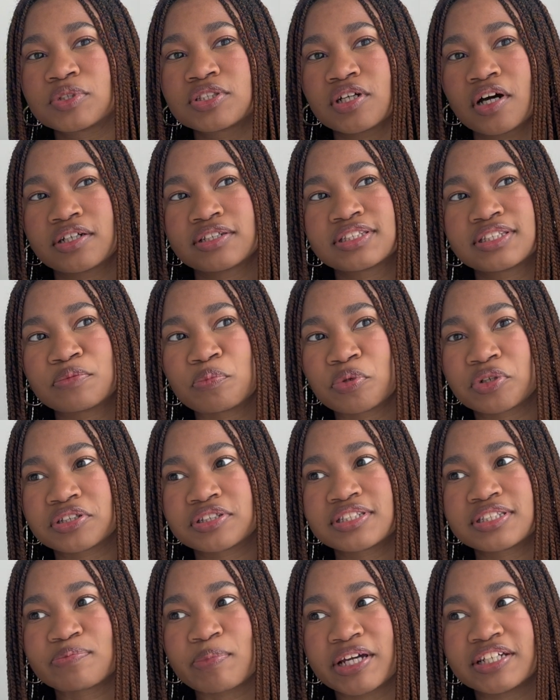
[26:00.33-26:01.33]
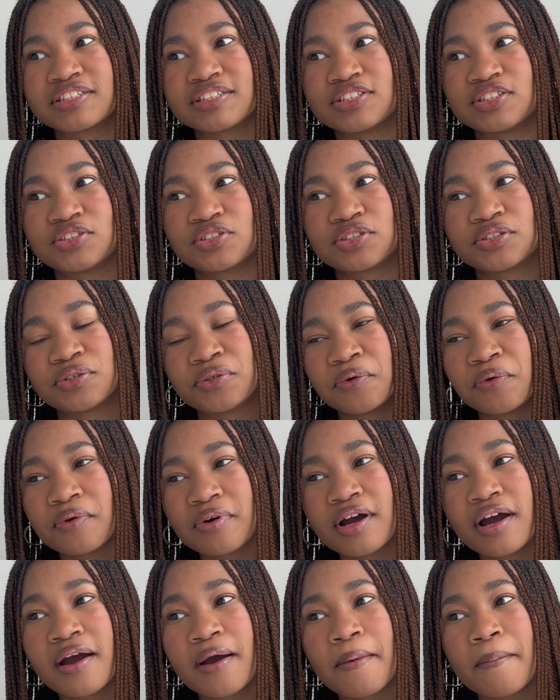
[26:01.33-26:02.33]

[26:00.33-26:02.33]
honestly pretty spicy too,